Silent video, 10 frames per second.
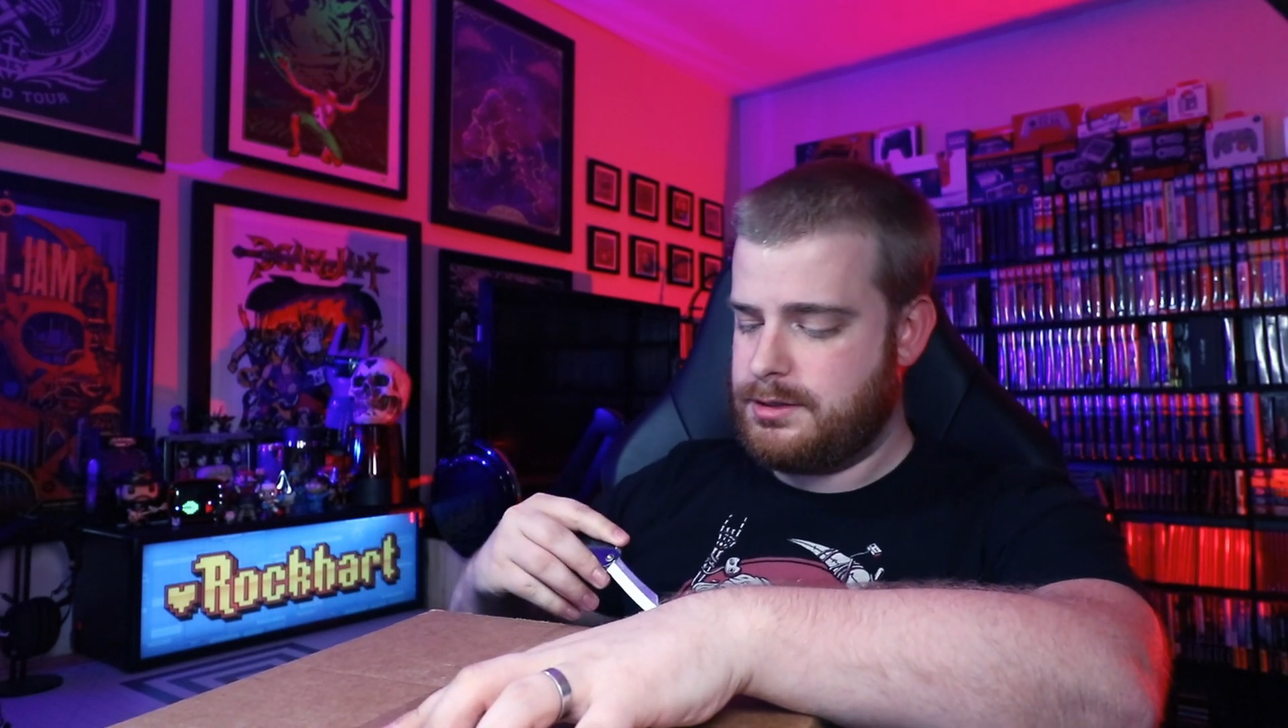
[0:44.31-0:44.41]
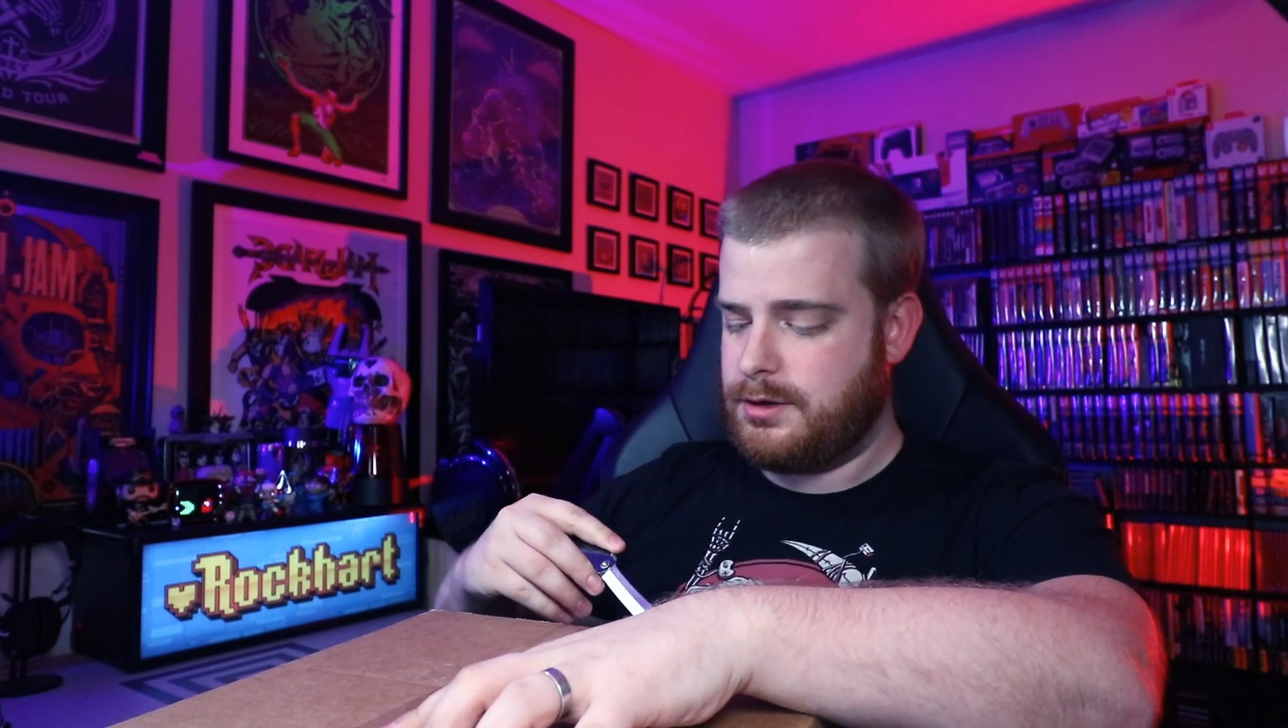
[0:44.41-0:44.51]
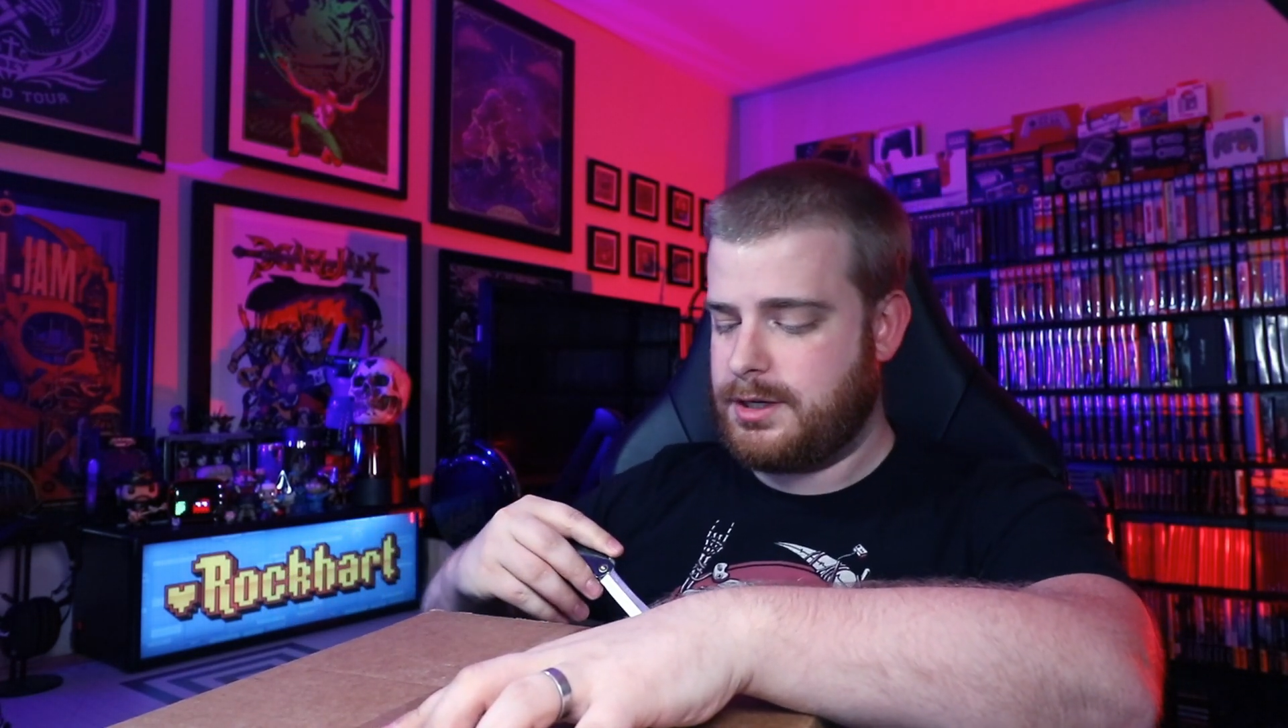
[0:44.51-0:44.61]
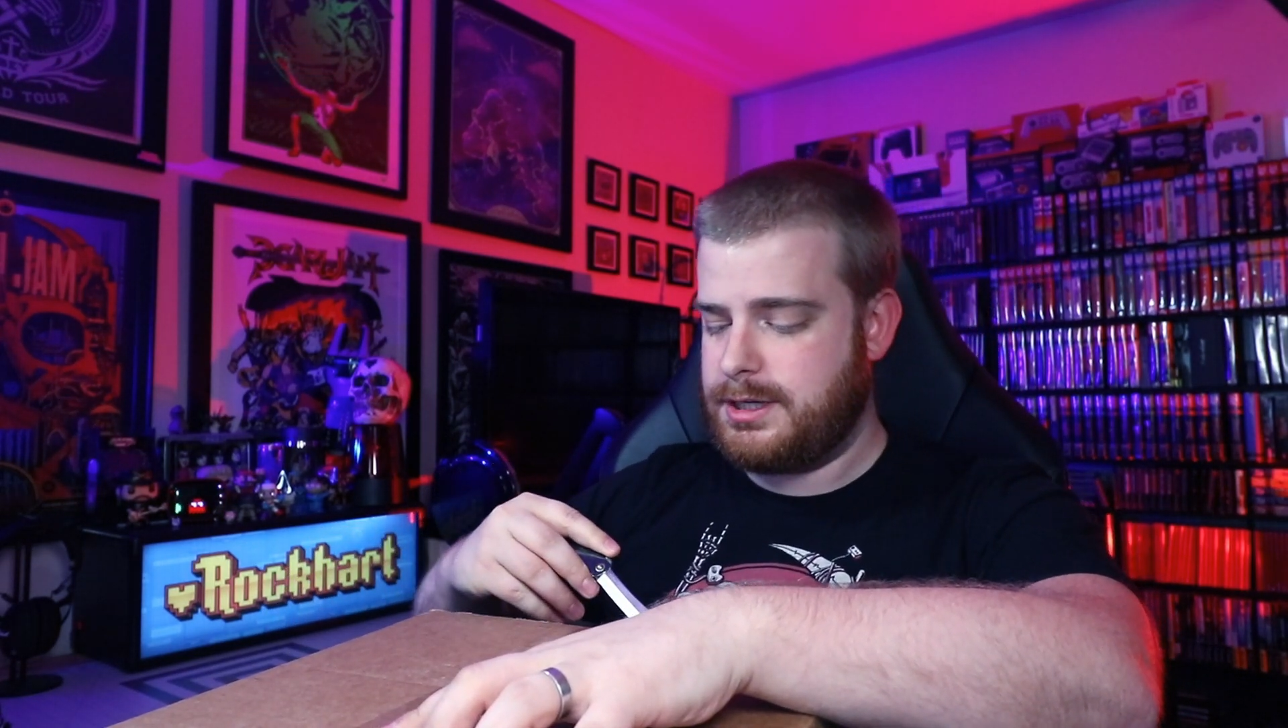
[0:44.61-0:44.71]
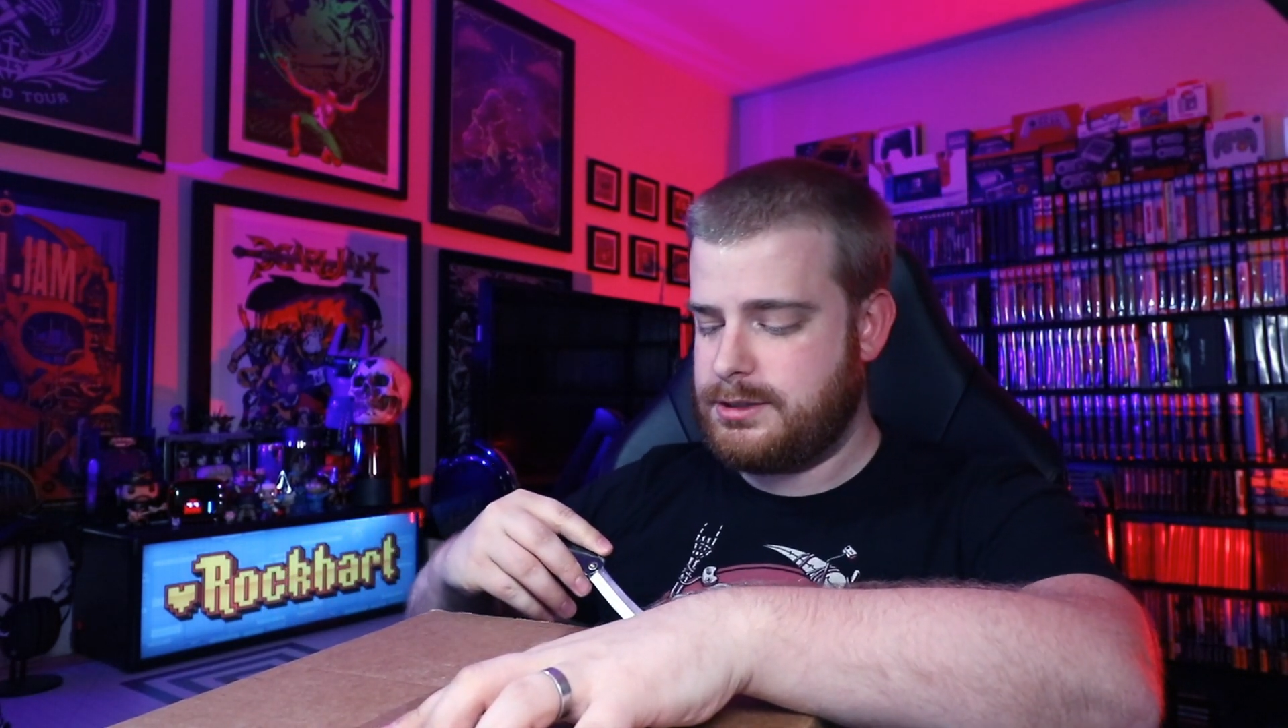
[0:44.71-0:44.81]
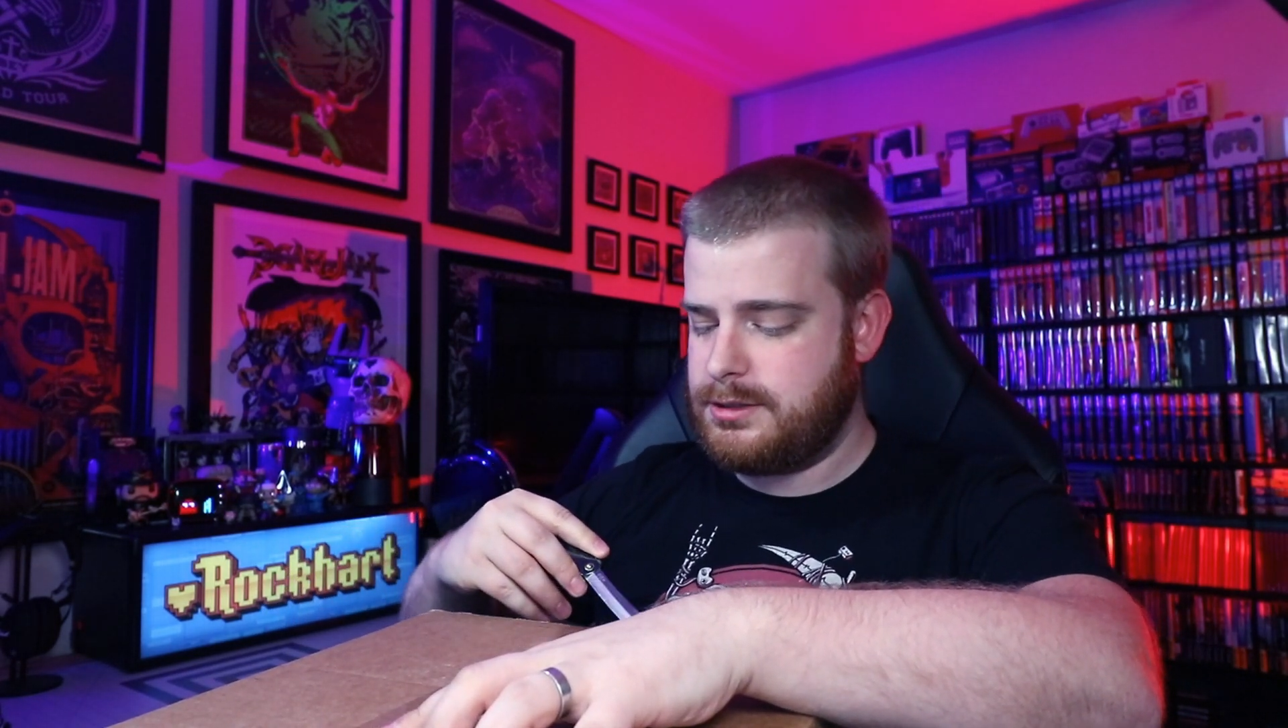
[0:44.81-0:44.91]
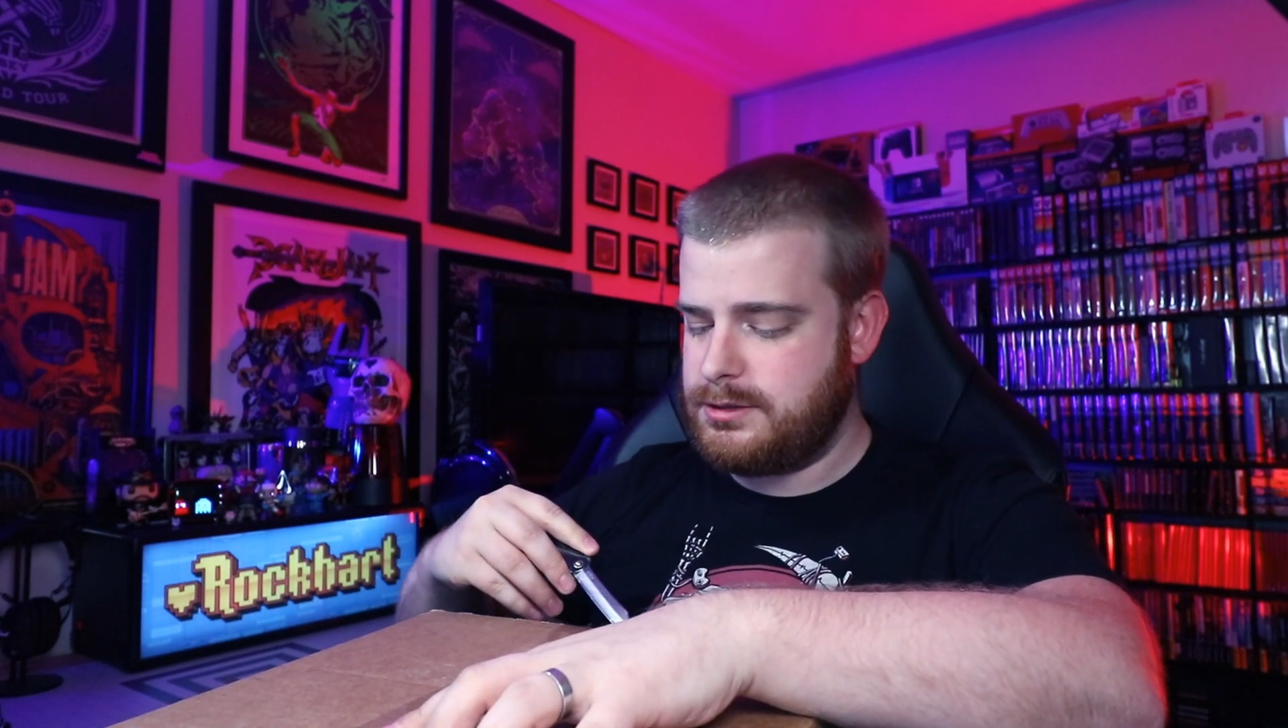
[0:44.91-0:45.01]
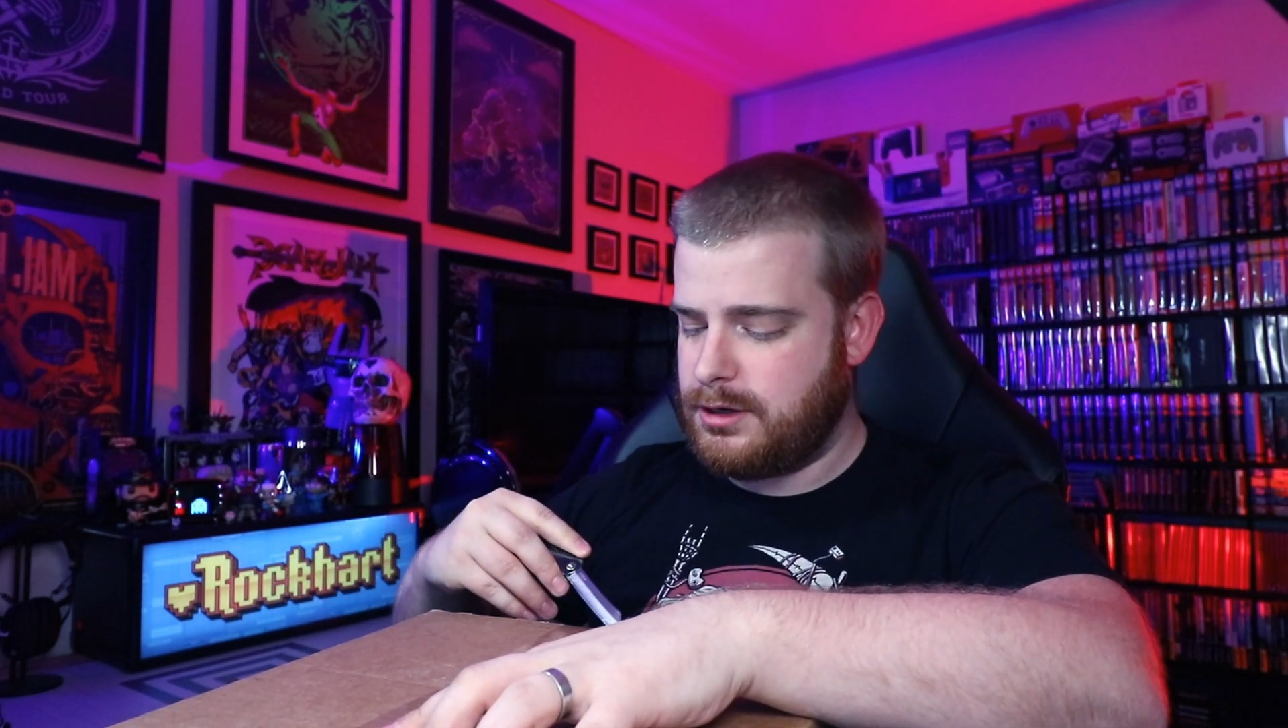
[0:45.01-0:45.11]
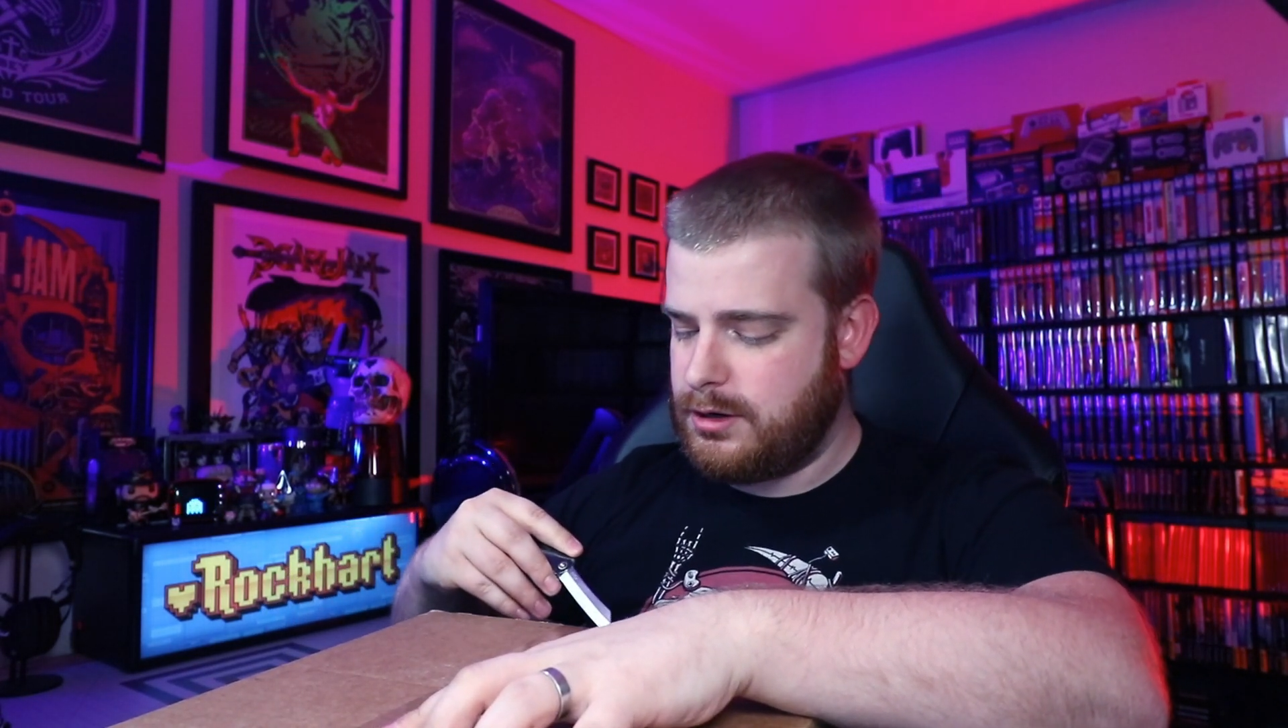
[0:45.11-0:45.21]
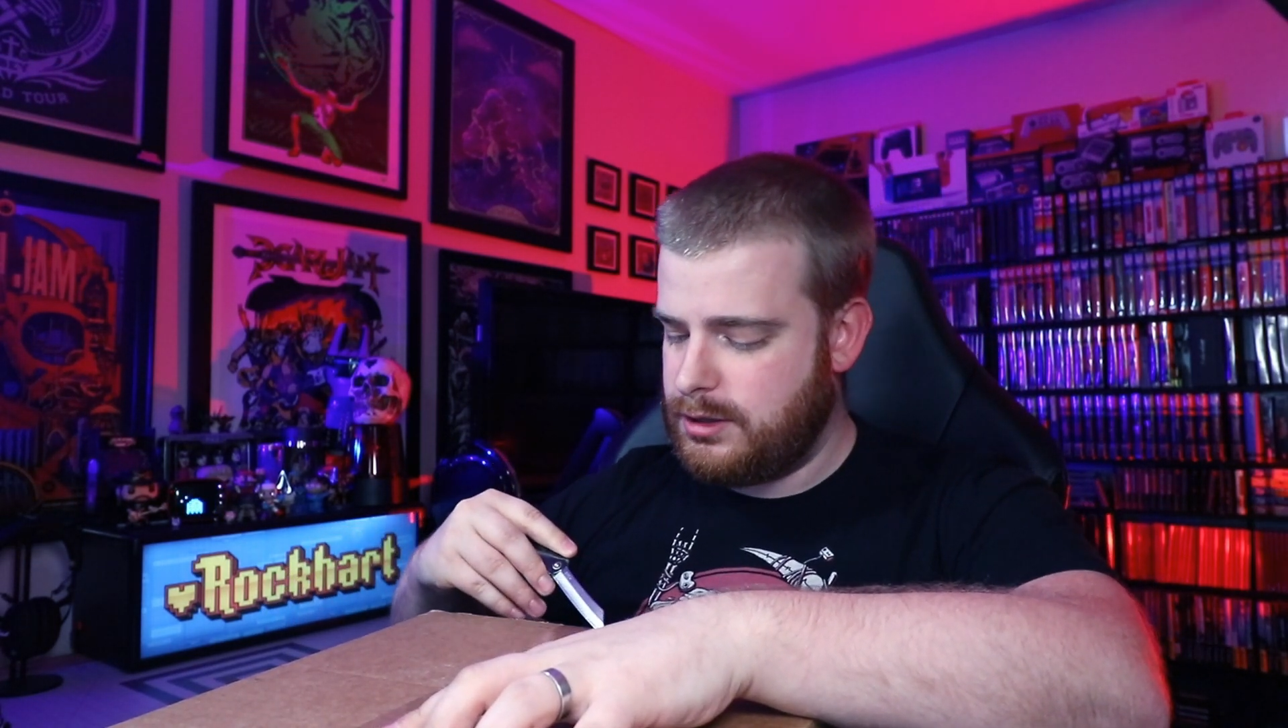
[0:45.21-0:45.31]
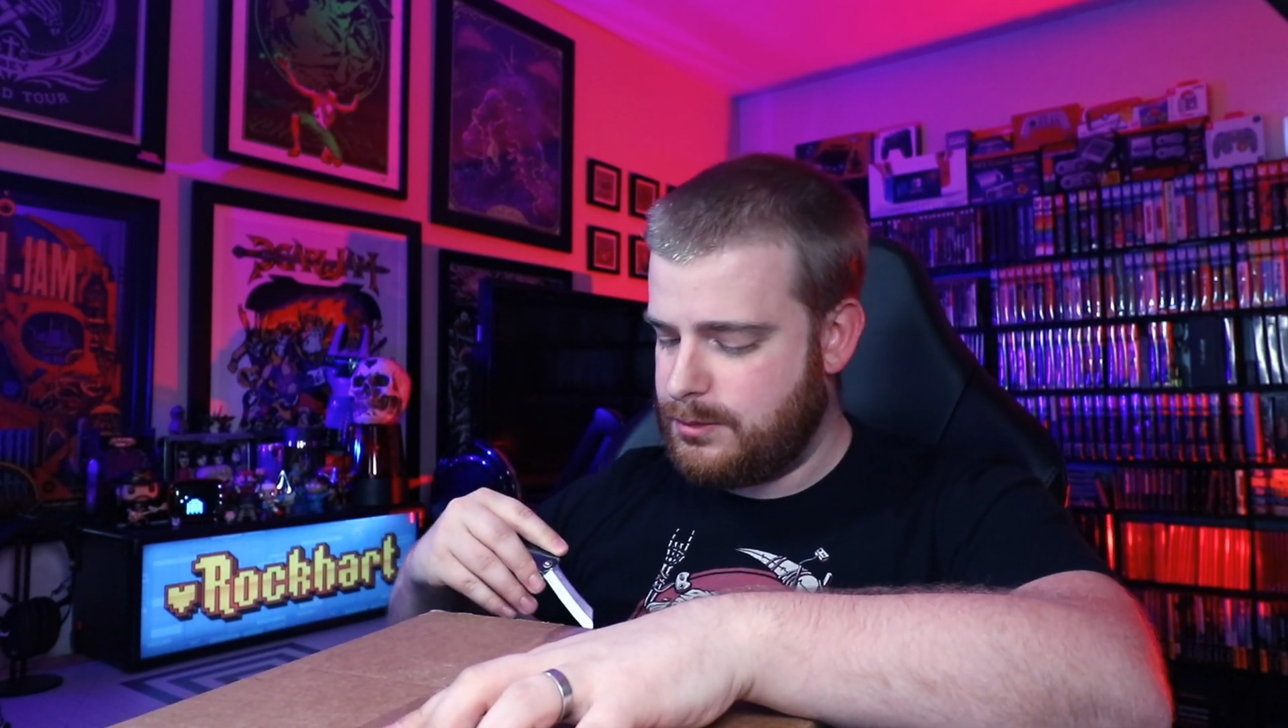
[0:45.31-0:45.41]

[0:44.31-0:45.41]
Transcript: Now, condensers are